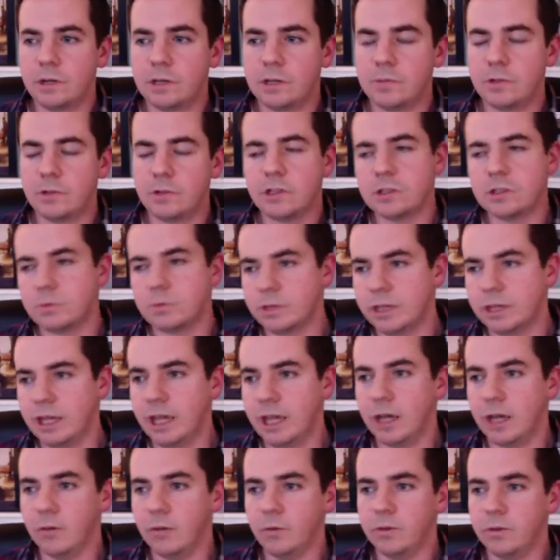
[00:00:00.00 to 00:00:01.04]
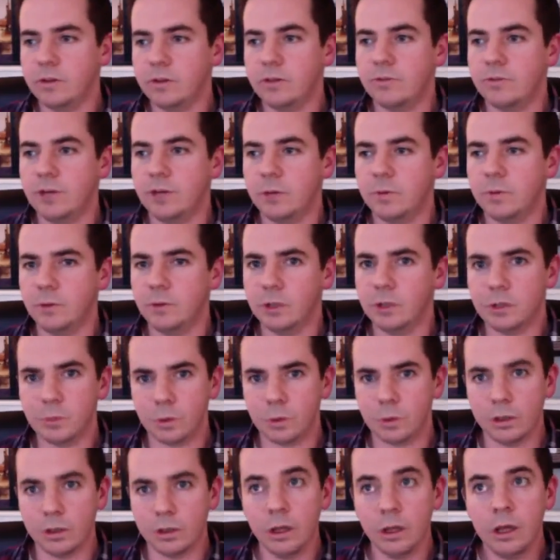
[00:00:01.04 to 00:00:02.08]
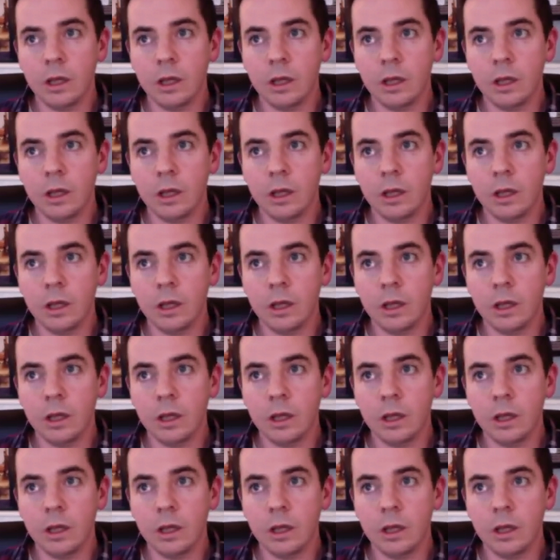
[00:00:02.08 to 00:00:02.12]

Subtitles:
as much as we can within the found footage world.